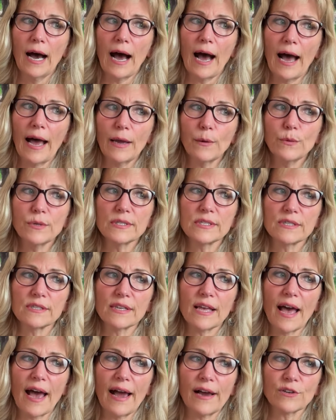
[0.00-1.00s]
I was
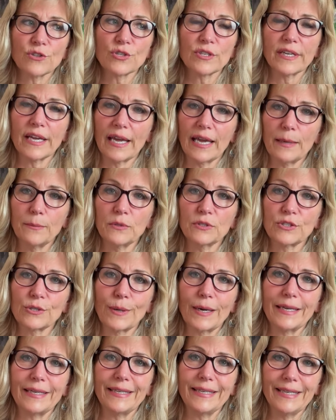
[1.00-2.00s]
actually able to
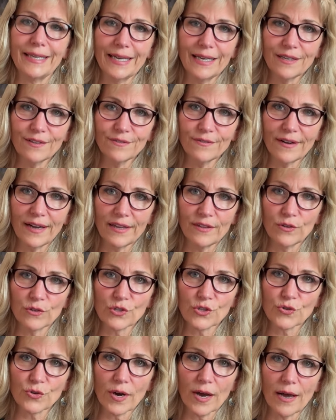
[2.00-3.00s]
identify
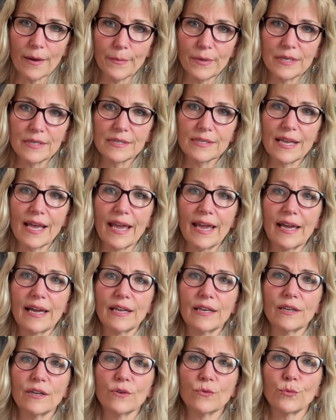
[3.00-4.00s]
those traumas and